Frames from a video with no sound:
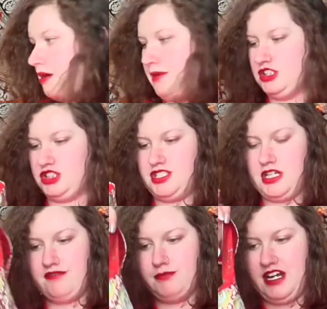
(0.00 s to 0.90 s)
a bunch of
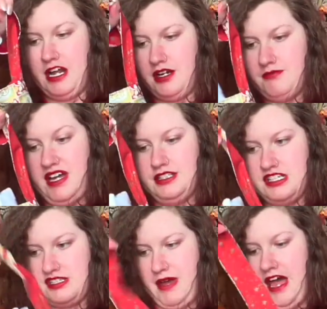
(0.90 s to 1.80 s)
stuff. My Nana made
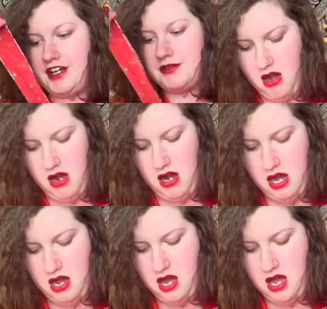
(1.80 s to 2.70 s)
this bag.
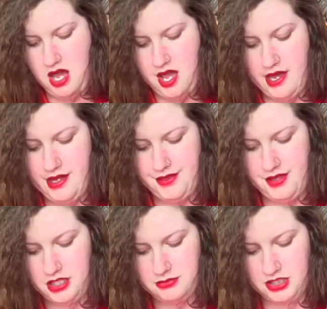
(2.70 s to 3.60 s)
I
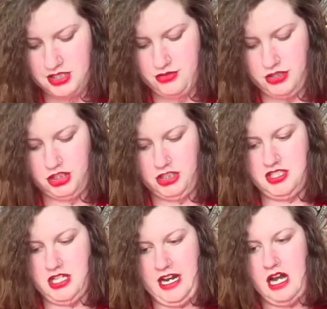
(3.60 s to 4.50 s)
think I'm gonna switch it
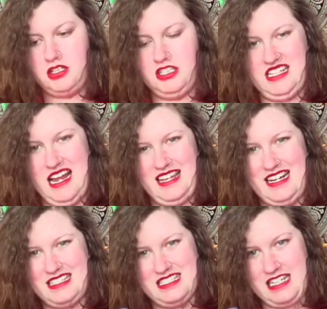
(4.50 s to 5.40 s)
inside out because I
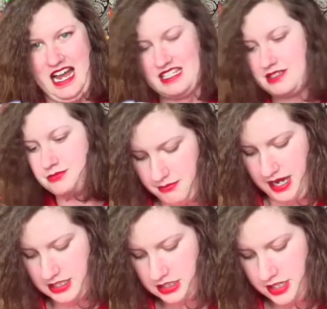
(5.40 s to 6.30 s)
like the stars.
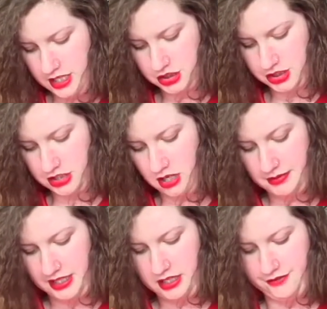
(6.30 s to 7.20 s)
But yeah, she got
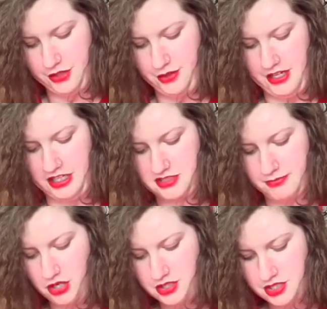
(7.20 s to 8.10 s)
me a few things. Some